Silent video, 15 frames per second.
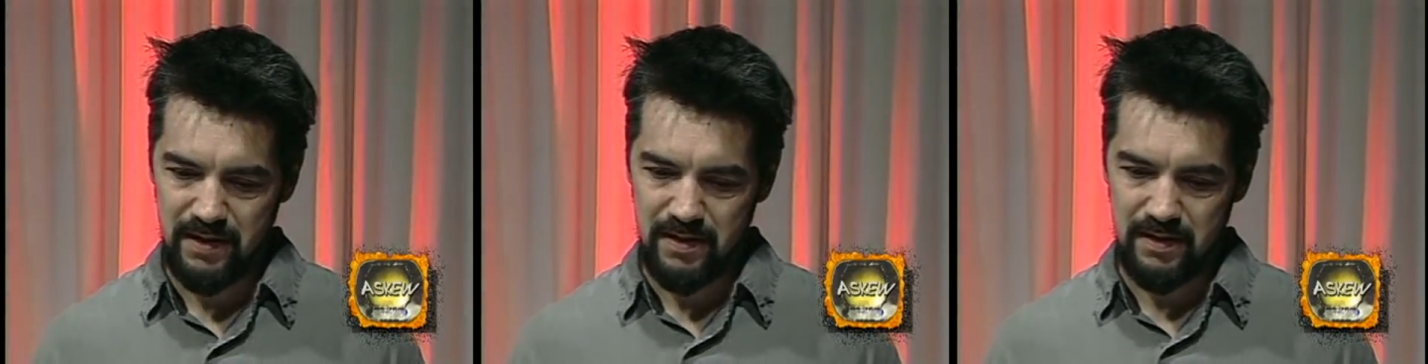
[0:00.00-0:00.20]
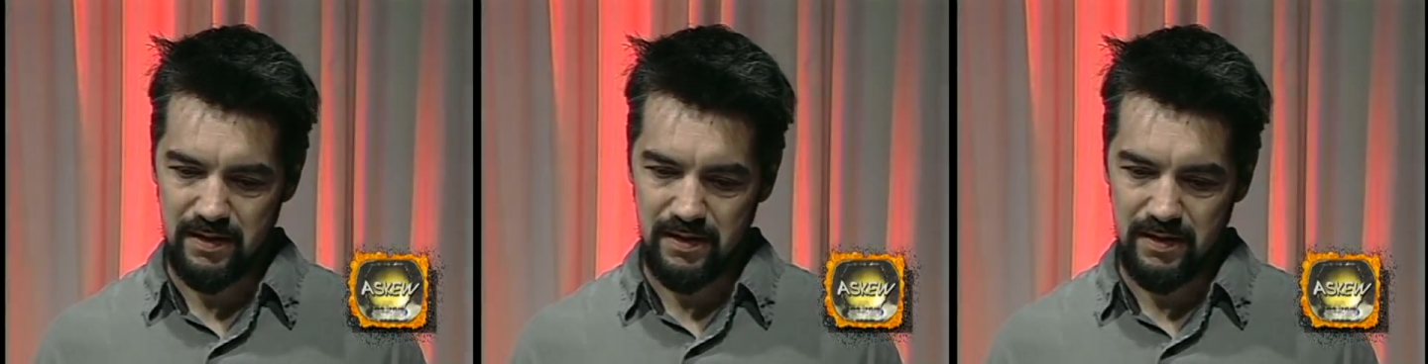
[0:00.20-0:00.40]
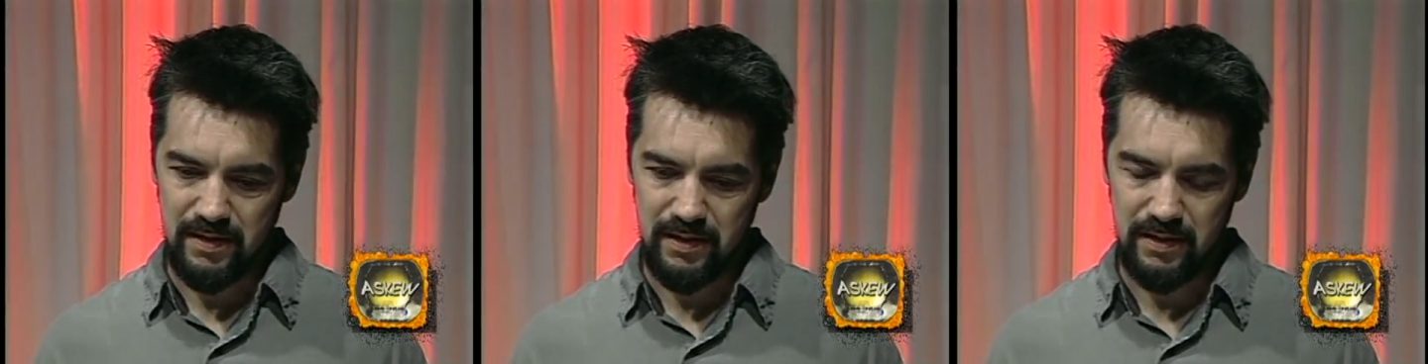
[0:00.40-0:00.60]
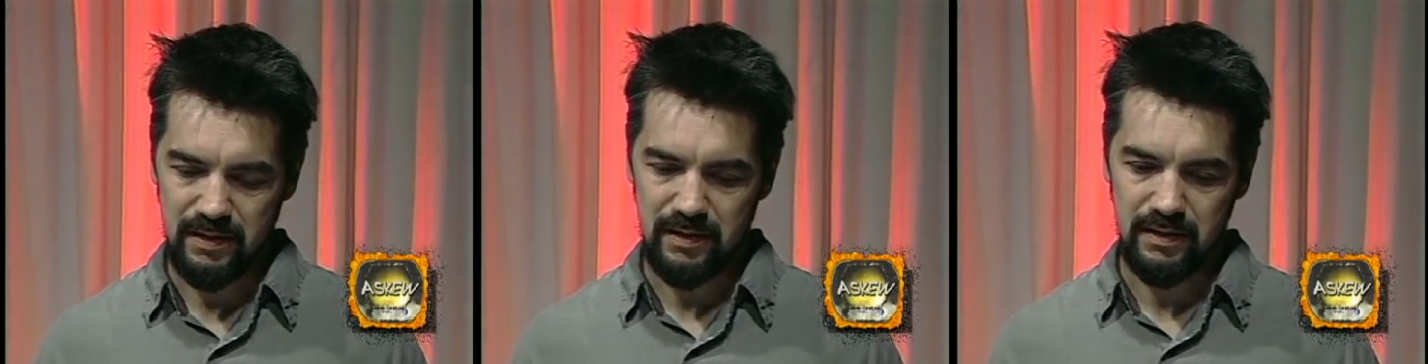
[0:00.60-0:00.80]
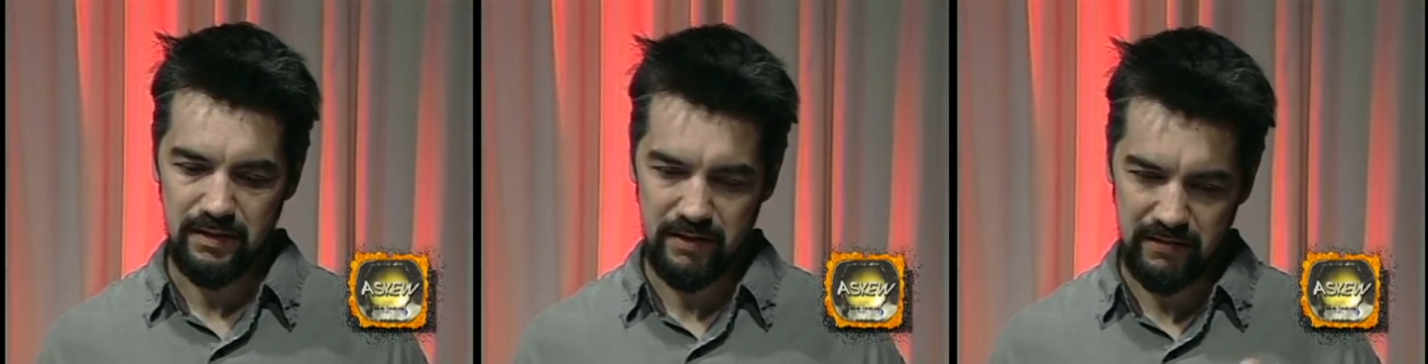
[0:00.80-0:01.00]
uh, and,
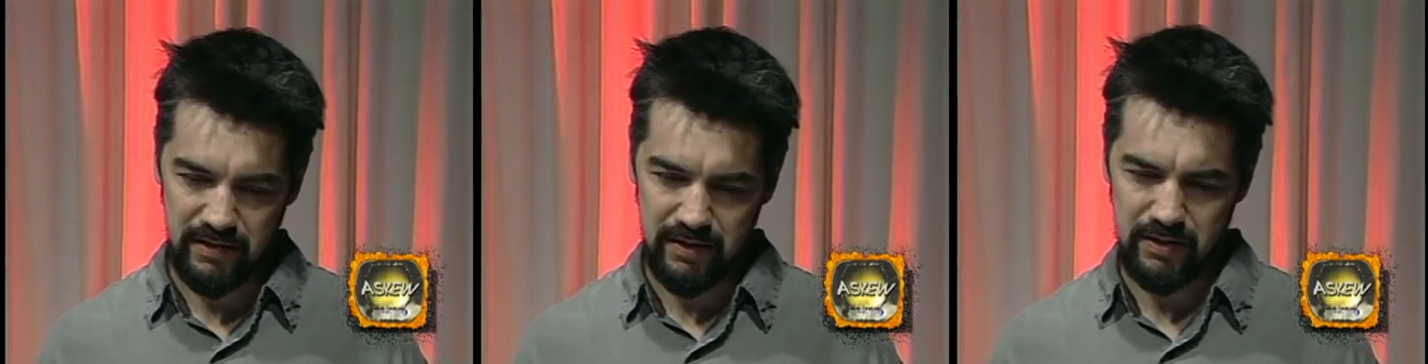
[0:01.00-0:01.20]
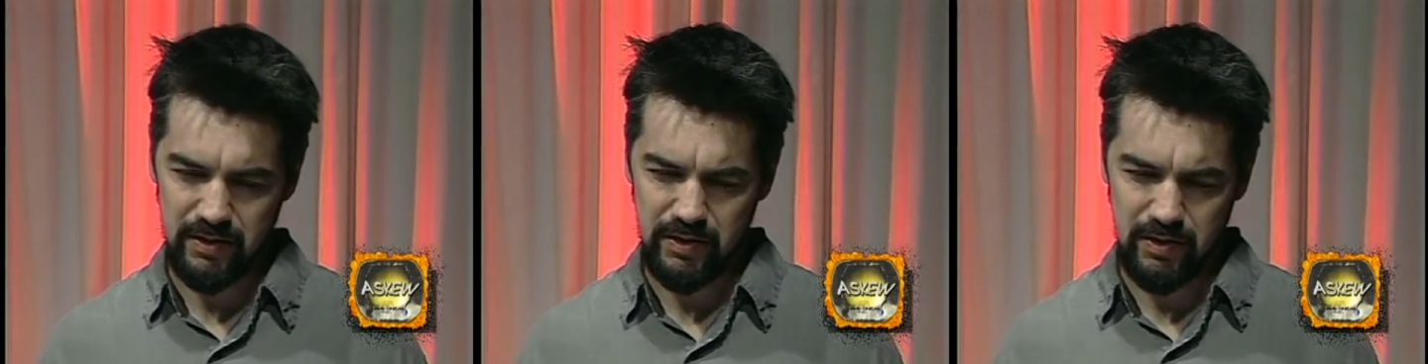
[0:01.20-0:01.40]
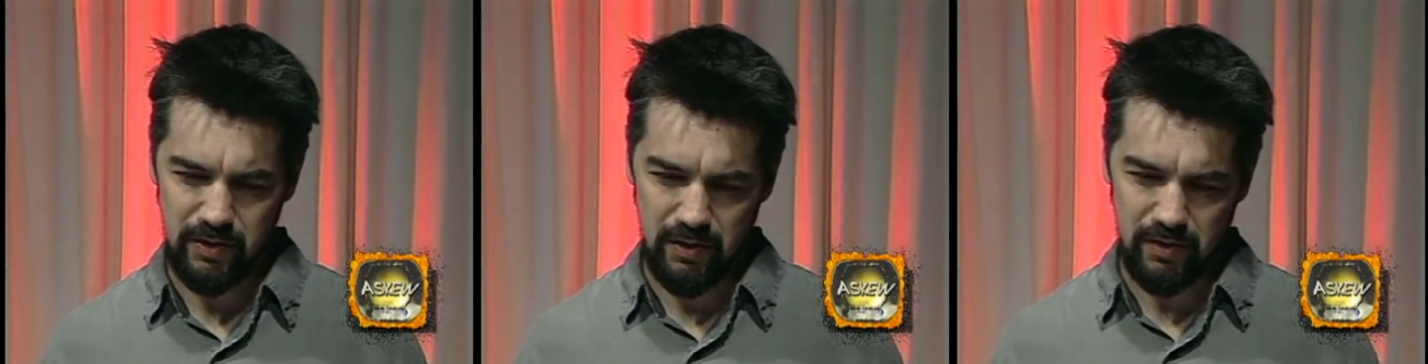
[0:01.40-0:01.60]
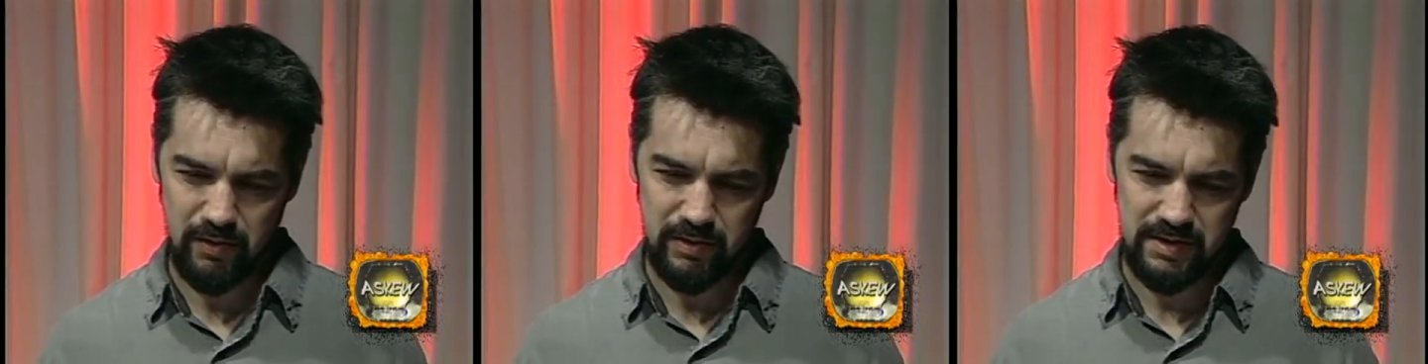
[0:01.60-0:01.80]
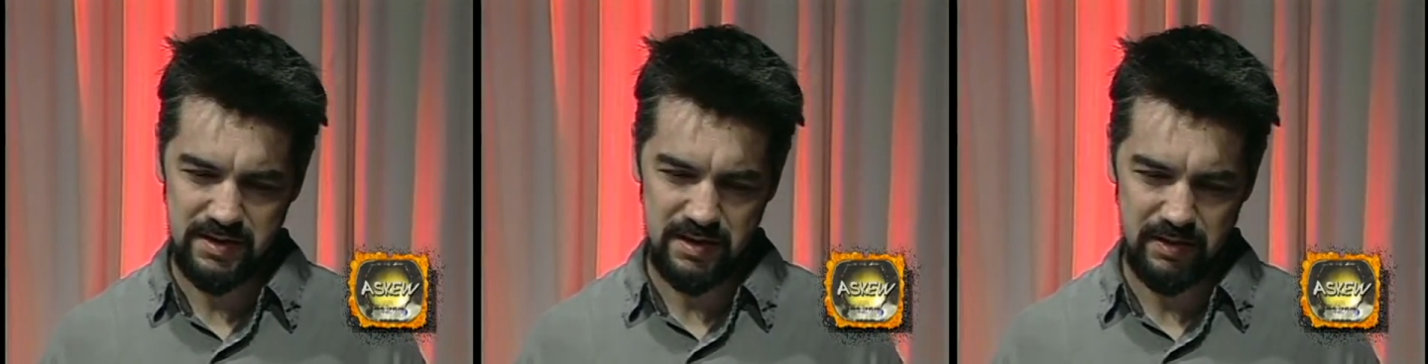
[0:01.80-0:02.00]
and, living in New York,
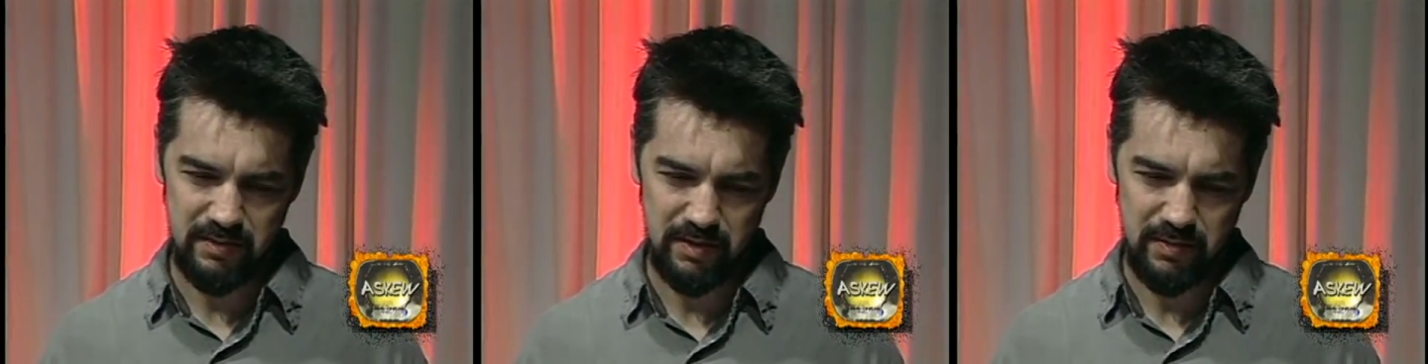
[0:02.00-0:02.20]
which seemed to